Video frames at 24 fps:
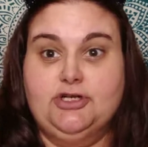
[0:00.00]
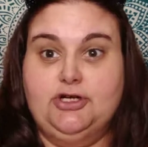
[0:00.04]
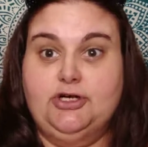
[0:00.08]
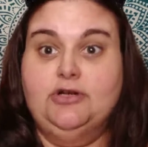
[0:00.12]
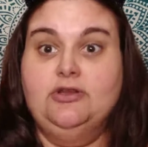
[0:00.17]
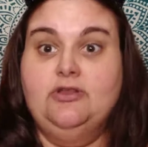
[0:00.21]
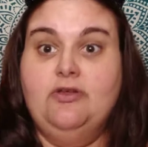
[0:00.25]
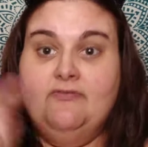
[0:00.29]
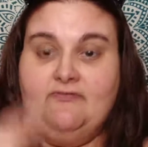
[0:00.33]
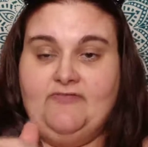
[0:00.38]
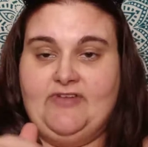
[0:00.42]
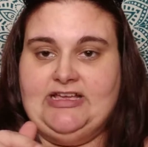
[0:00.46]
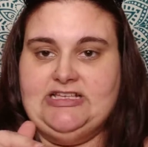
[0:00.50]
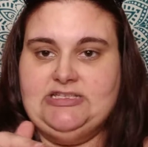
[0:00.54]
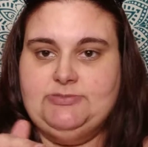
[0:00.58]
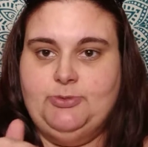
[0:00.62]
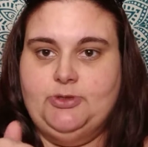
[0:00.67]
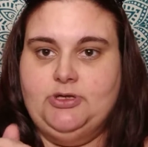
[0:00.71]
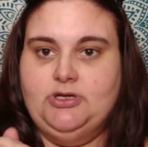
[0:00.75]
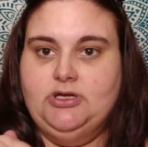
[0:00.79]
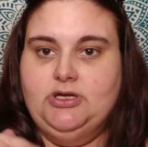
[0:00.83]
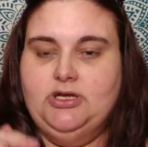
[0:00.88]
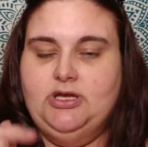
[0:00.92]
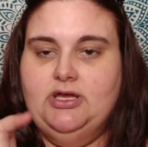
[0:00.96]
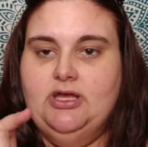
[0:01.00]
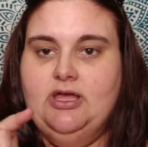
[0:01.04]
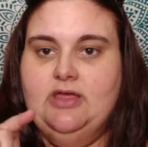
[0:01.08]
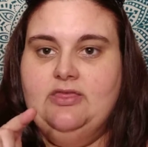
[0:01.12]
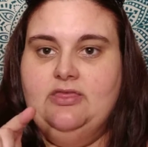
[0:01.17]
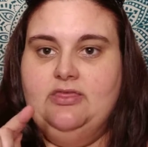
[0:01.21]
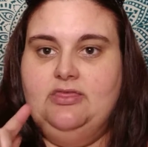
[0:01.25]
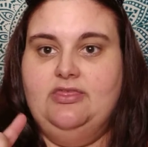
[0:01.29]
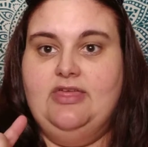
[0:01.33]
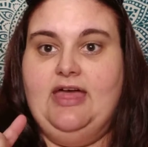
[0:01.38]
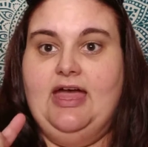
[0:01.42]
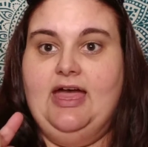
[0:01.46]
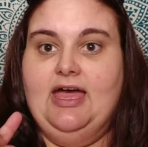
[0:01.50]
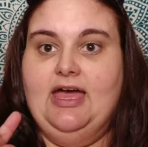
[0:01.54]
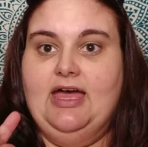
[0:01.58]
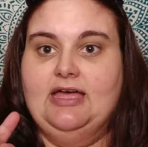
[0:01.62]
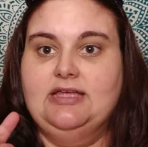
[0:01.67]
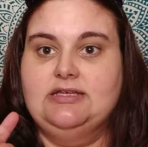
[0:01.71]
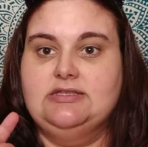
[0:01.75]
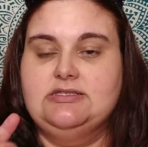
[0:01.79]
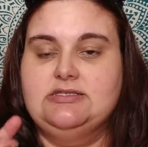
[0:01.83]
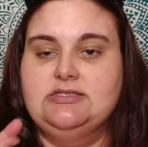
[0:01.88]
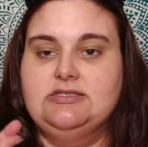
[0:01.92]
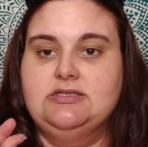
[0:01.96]
a girl on Facebook
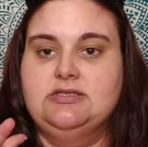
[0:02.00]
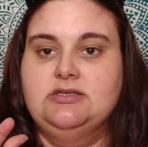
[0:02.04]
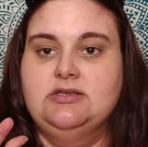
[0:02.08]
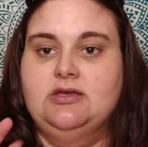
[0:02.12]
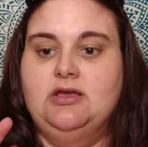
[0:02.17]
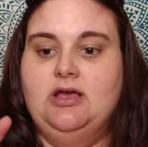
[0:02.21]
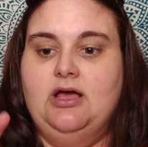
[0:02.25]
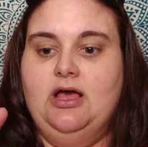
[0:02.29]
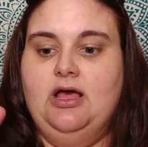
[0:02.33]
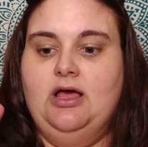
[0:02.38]
that